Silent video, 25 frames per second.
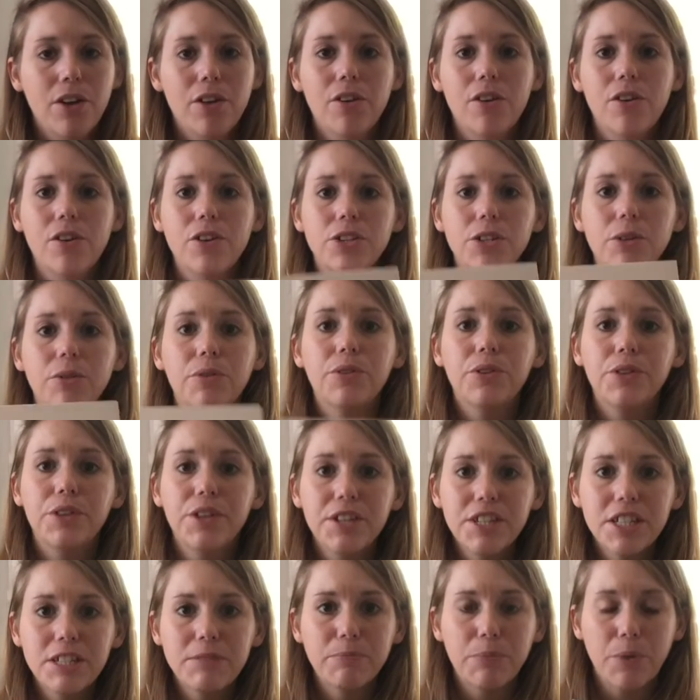So
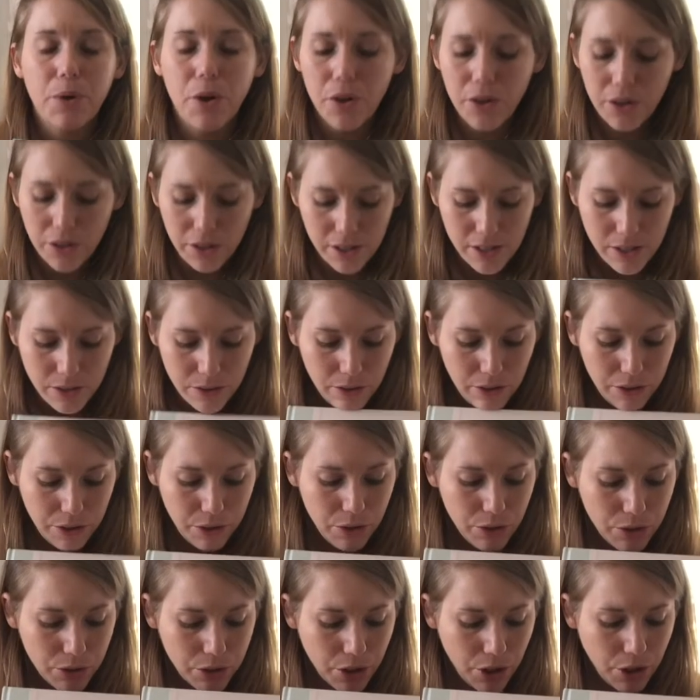this book is a
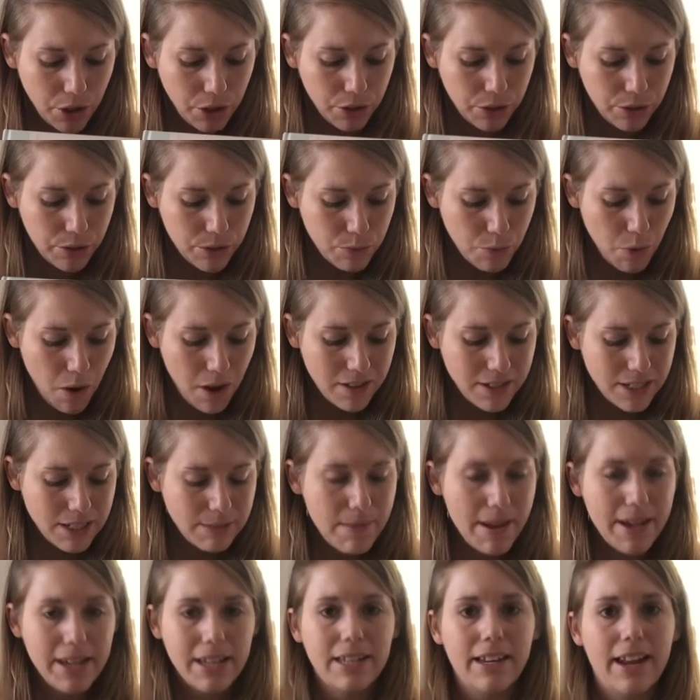little girl who wants to
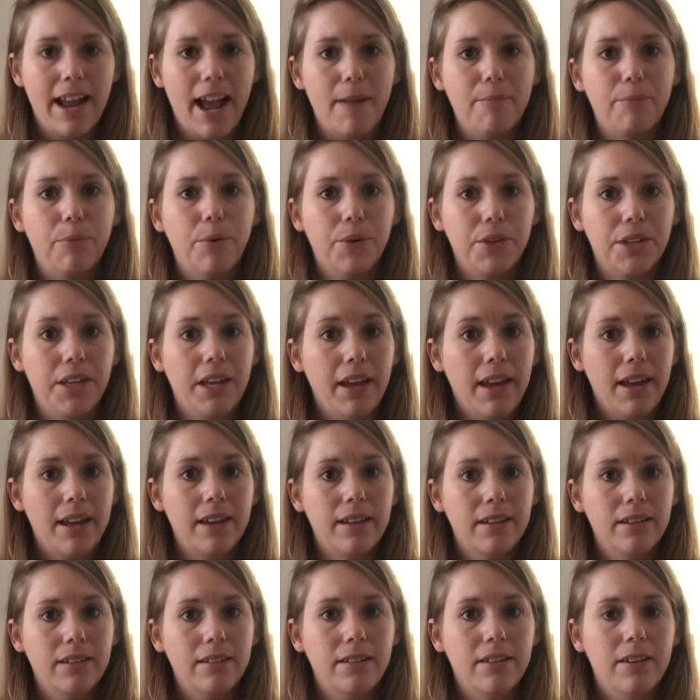make an apple
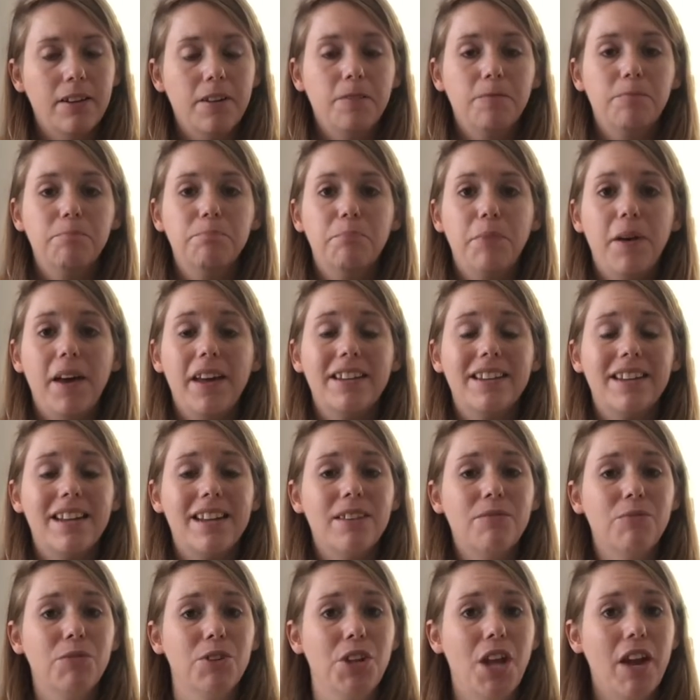cake.
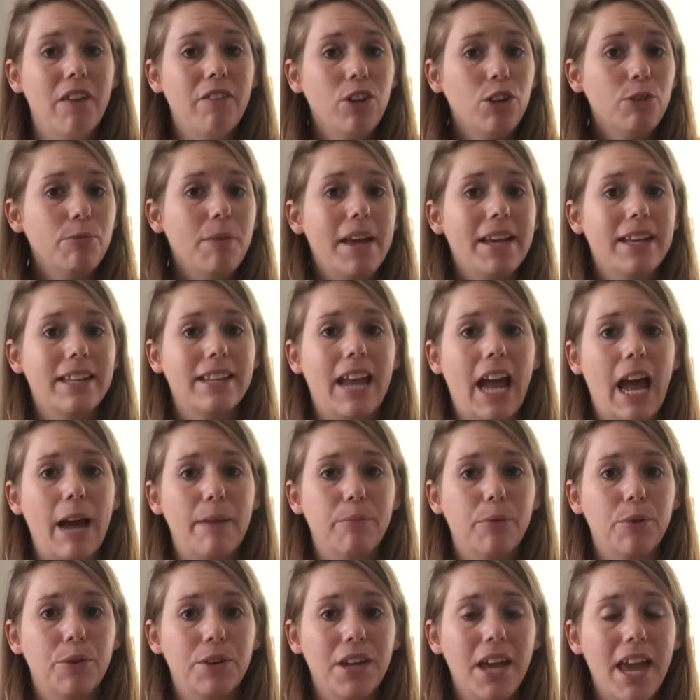And whenever you make an
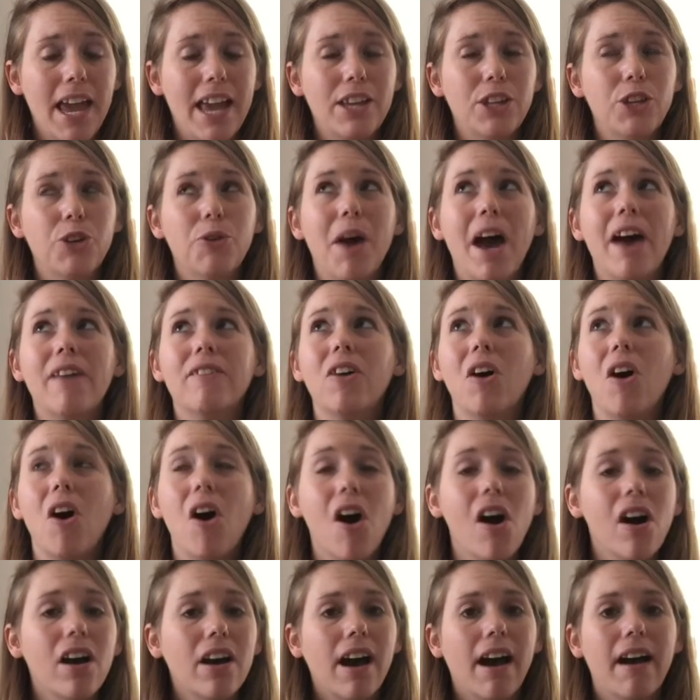apple cake, you have
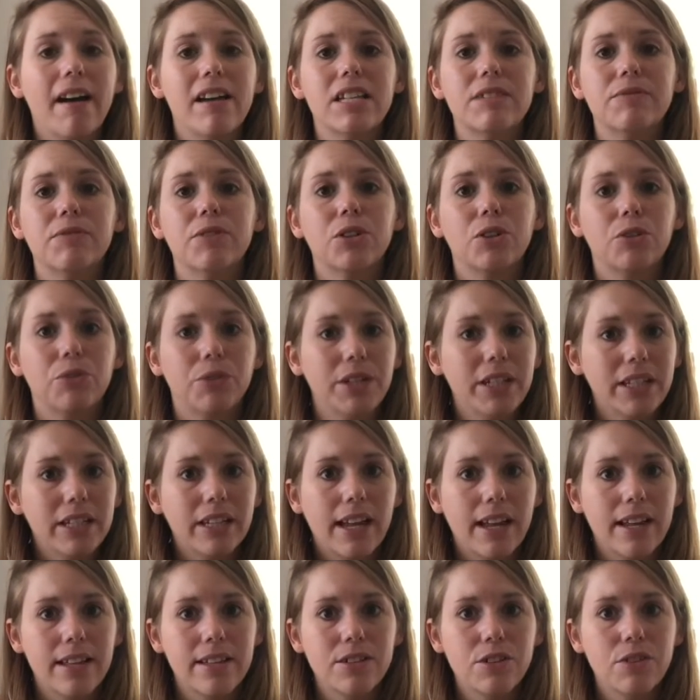all kinds of
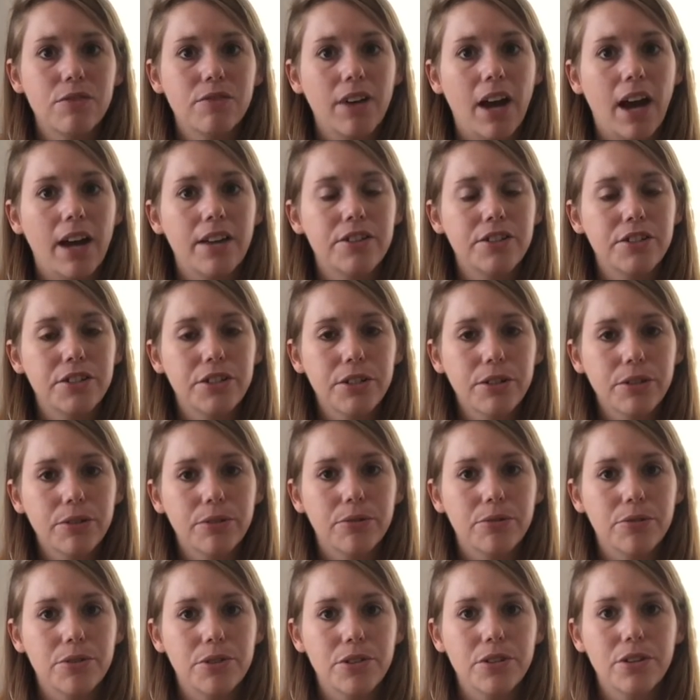ingredients you've got to
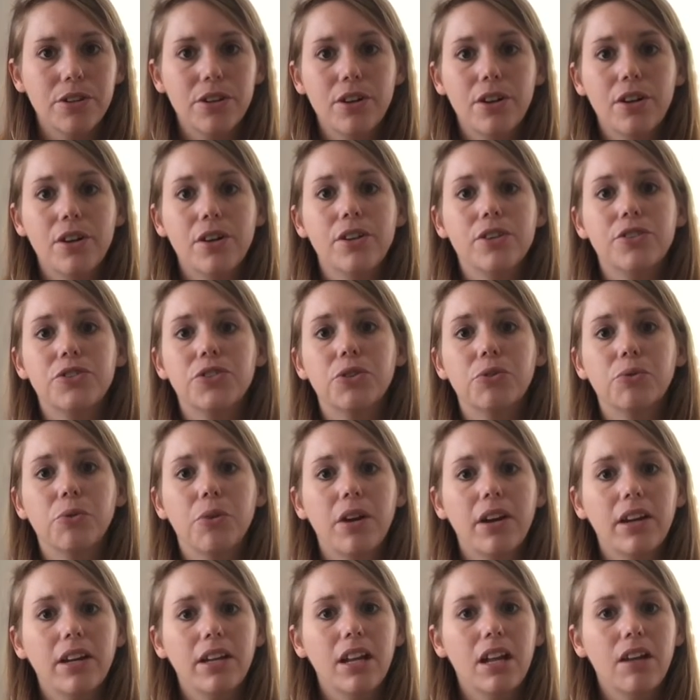use. So
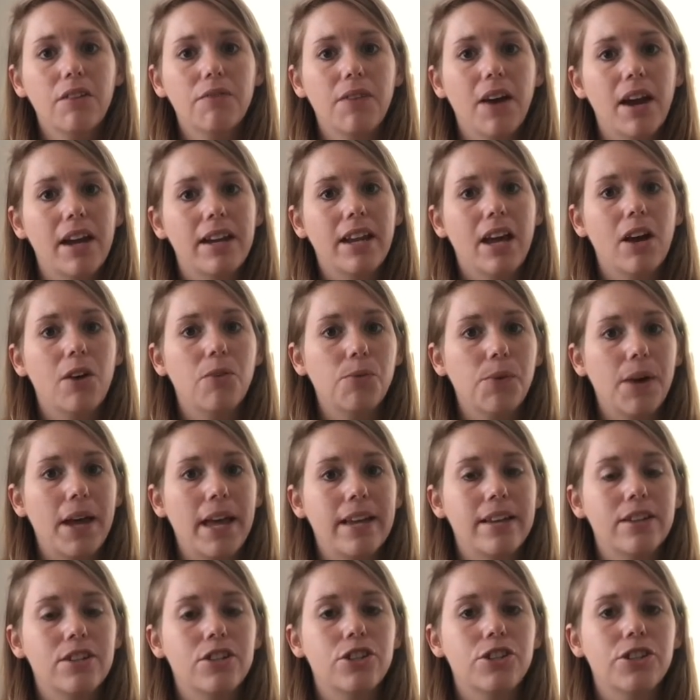we're going to find out
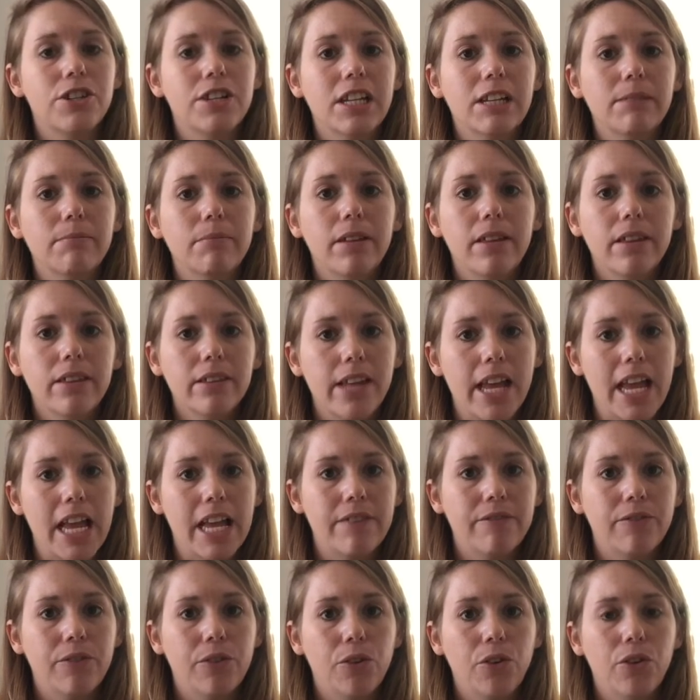ways she can be
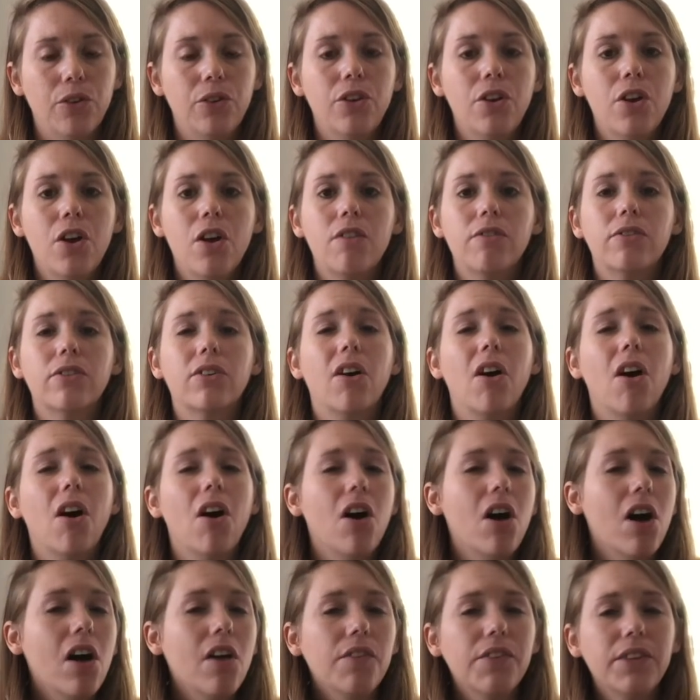thankful for
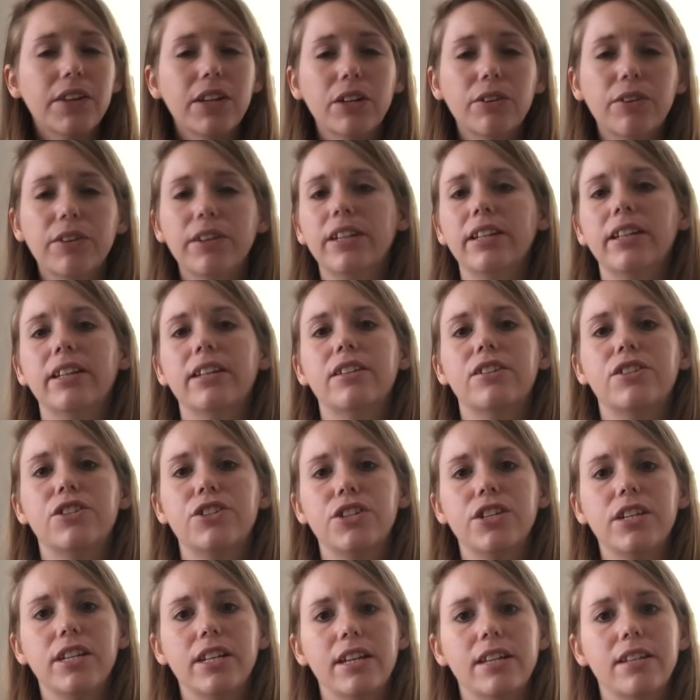all the ingredients
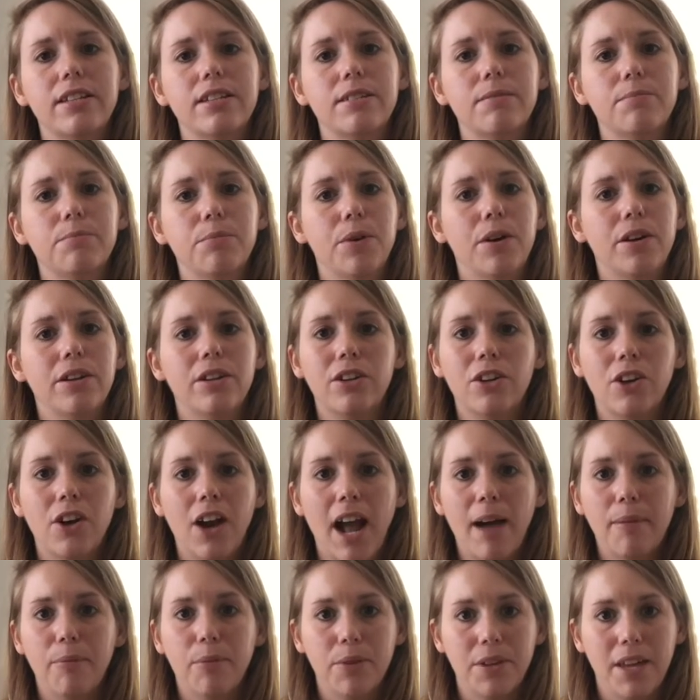she gets to put in her
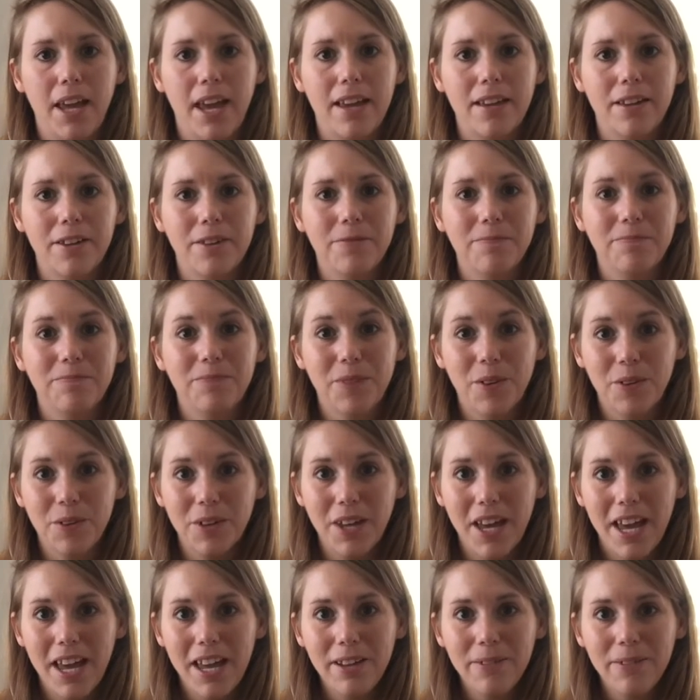apple cake. Okay?